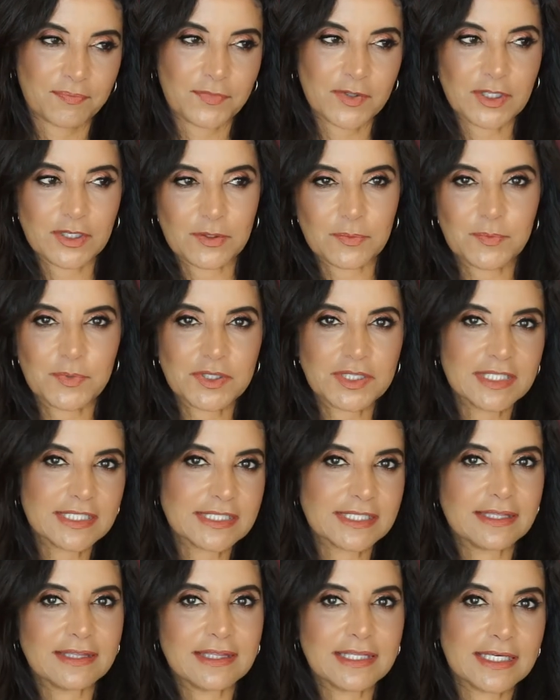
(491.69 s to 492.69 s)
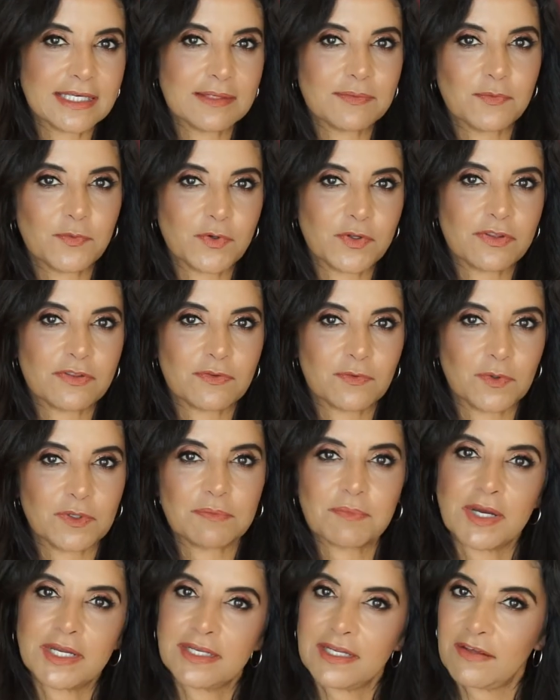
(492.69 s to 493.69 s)
You know, put this in theme with
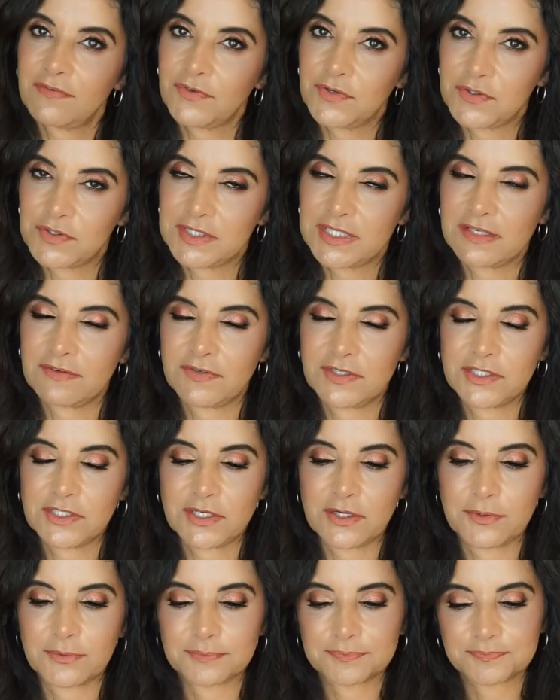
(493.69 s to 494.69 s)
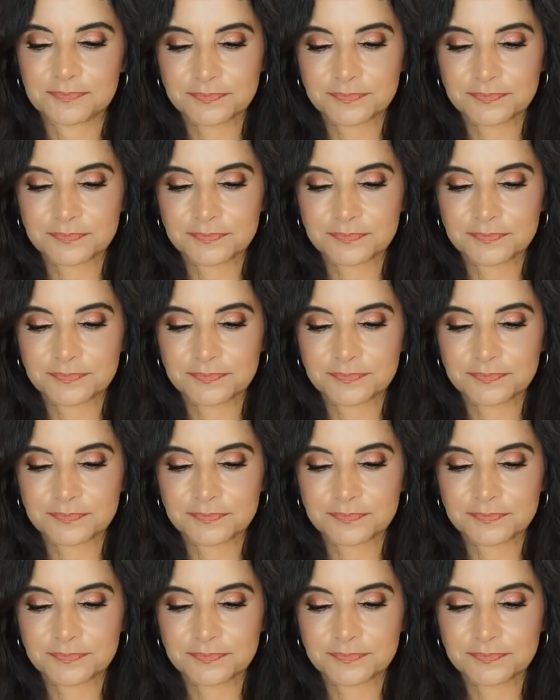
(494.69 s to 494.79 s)
my nephew's TV show.